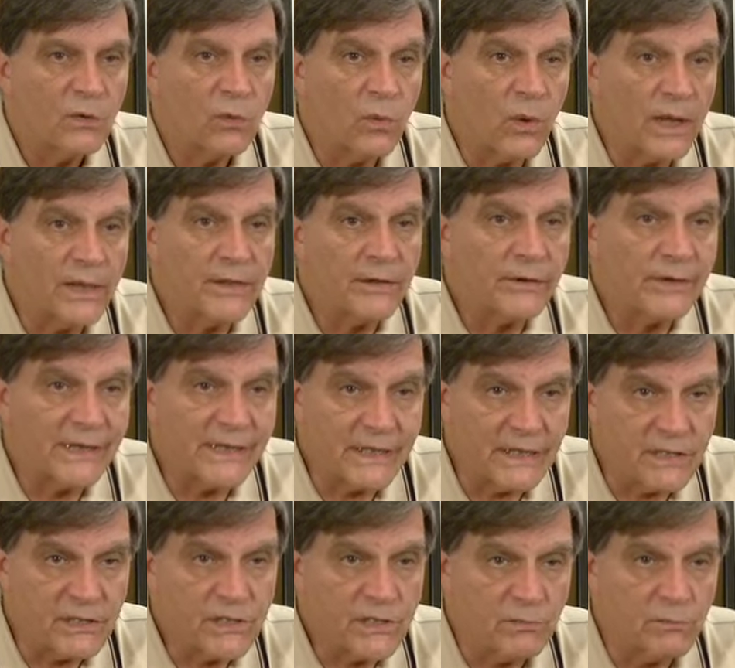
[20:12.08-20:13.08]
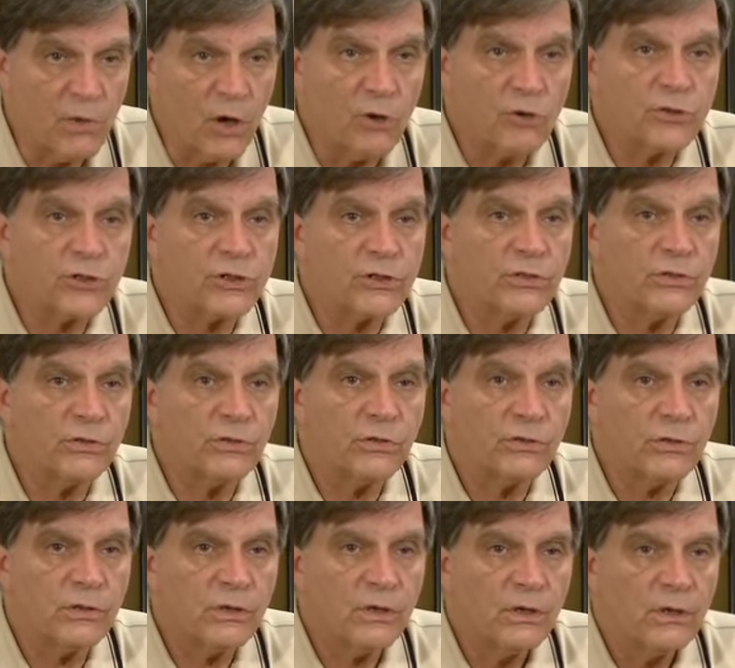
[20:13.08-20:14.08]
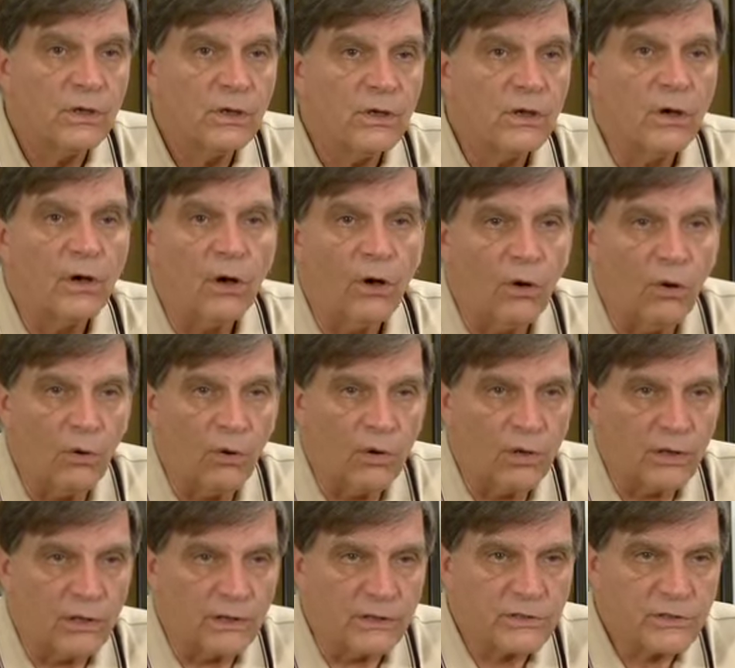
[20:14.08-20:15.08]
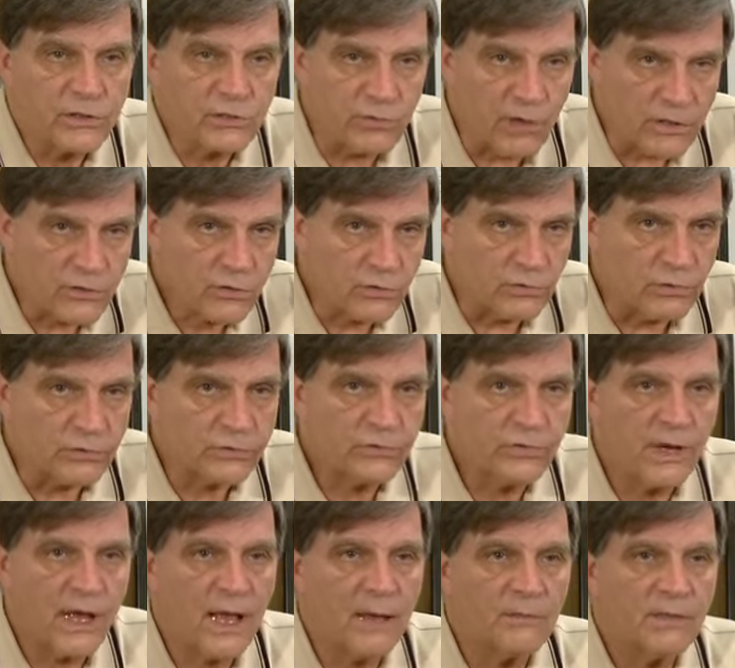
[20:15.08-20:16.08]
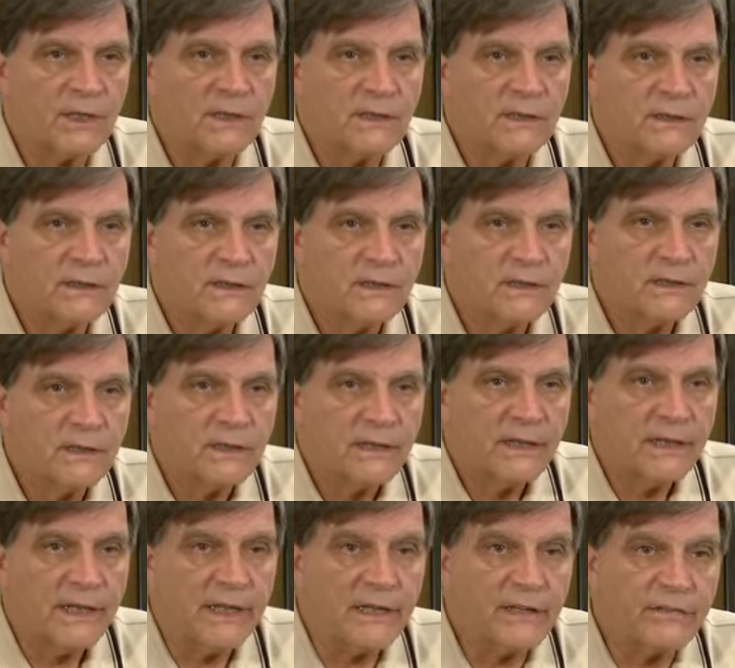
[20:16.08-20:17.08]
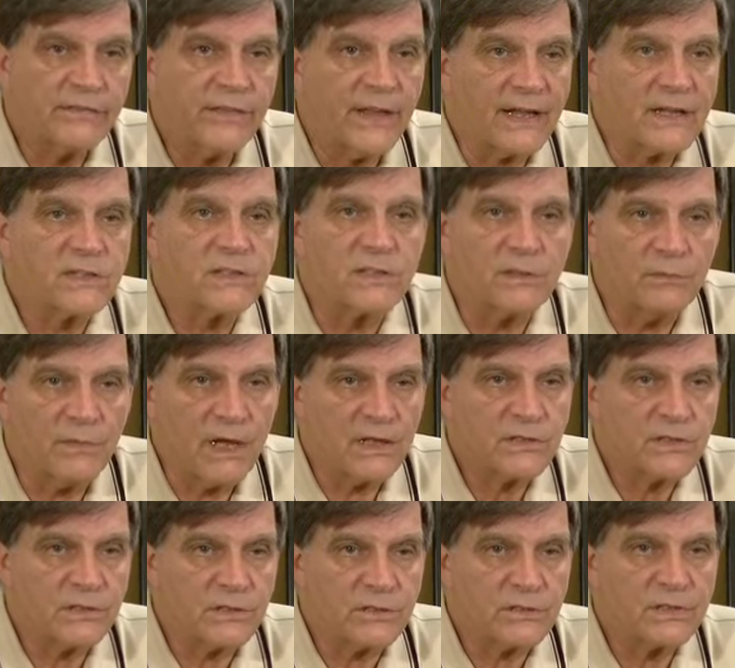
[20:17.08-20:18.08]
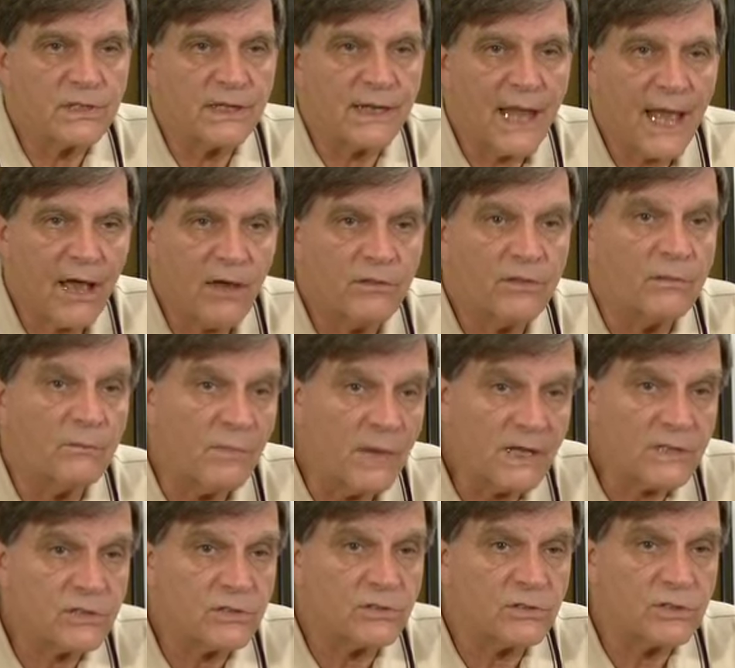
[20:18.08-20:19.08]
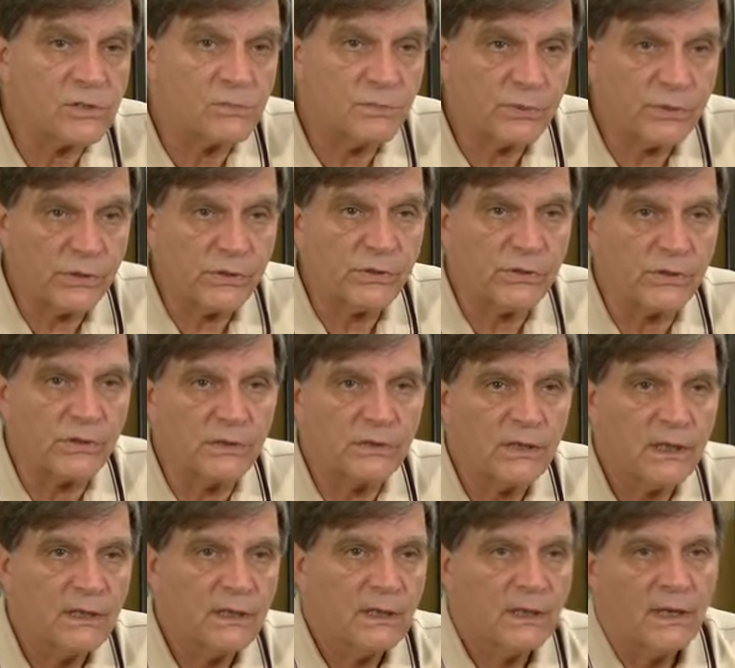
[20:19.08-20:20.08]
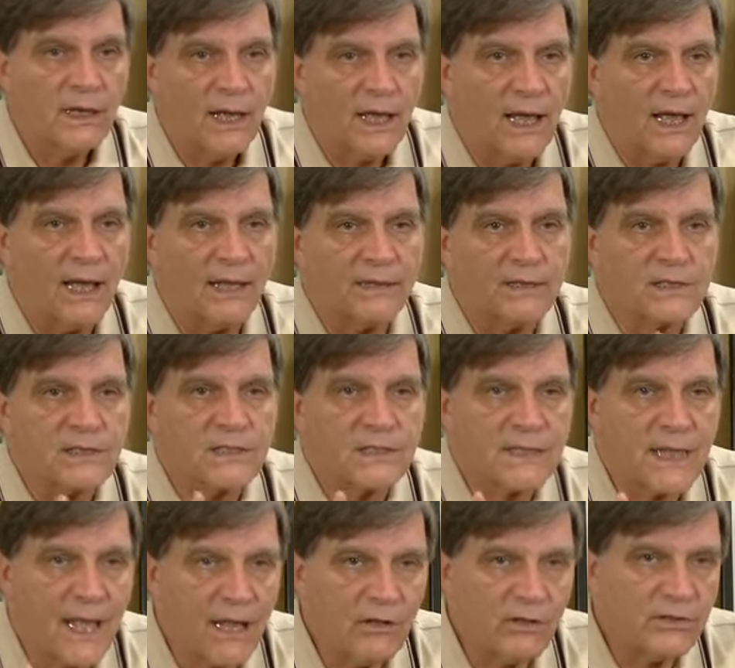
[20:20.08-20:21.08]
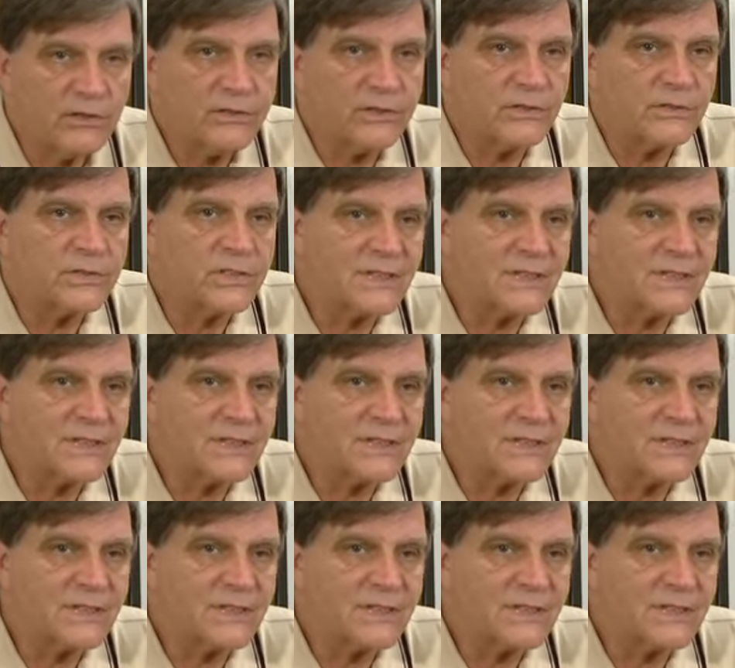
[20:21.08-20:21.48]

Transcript: whether it is emotional or structural trauma, it affects the muscles. And how the muscles pull on the skeletal